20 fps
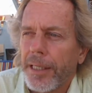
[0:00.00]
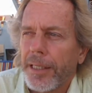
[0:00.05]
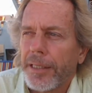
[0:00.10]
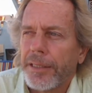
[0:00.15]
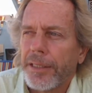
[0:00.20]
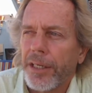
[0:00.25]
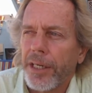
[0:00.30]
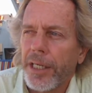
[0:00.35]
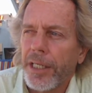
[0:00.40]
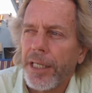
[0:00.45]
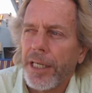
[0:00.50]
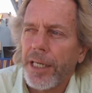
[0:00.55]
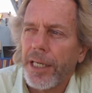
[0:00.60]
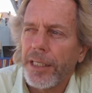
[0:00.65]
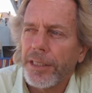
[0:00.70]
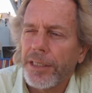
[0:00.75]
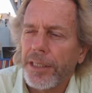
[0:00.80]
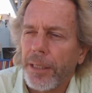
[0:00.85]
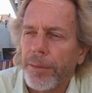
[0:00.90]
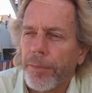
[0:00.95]
Is there anything
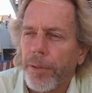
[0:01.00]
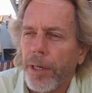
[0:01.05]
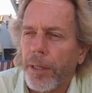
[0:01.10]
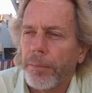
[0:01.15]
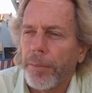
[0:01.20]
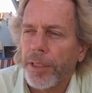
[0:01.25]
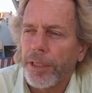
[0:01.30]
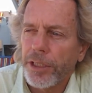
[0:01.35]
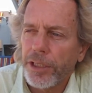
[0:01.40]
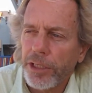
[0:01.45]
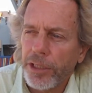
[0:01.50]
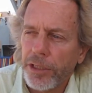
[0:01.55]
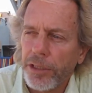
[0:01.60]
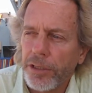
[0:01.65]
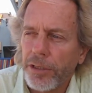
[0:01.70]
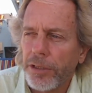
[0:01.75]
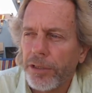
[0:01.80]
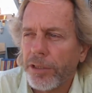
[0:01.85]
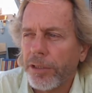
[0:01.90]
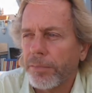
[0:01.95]
else I brought? My
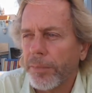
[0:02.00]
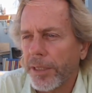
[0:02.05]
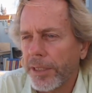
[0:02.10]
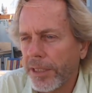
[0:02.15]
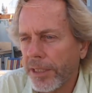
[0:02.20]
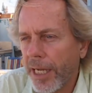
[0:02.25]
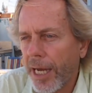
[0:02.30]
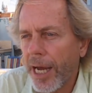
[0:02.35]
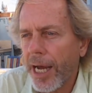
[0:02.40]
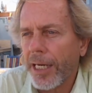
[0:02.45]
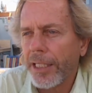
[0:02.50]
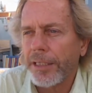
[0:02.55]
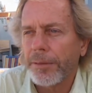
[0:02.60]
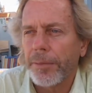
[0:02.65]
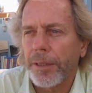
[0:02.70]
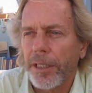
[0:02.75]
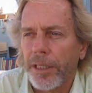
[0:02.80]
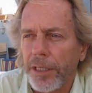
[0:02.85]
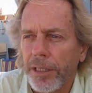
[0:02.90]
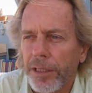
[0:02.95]
shoes, my socks,
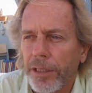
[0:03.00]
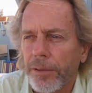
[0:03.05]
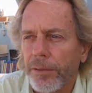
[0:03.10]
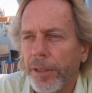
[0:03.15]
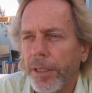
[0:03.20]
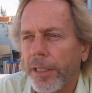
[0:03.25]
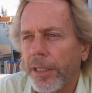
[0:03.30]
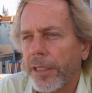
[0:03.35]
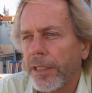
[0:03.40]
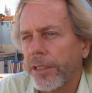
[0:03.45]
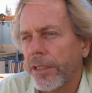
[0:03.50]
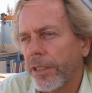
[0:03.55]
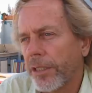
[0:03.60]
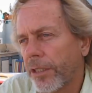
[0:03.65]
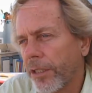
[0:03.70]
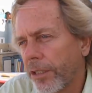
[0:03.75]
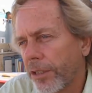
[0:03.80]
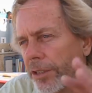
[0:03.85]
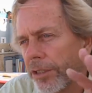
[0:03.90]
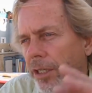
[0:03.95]
my underwear. You
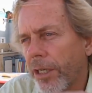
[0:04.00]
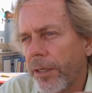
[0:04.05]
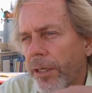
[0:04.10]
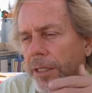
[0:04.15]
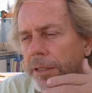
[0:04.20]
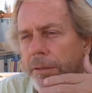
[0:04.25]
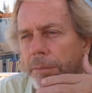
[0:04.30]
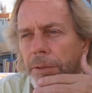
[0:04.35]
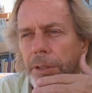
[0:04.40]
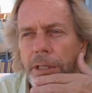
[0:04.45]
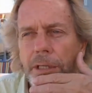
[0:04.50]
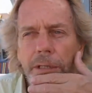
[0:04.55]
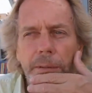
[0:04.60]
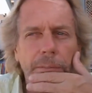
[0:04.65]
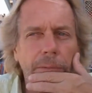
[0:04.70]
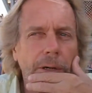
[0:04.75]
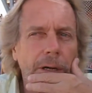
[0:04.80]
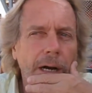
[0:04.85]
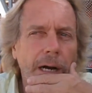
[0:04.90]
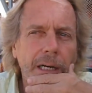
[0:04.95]
girls gonna have to bring your
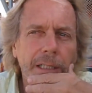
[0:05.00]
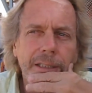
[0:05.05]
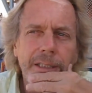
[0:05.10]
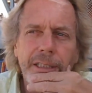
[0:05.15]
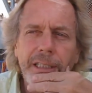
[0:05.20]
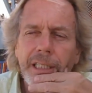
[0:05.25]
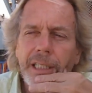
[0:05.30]
bras.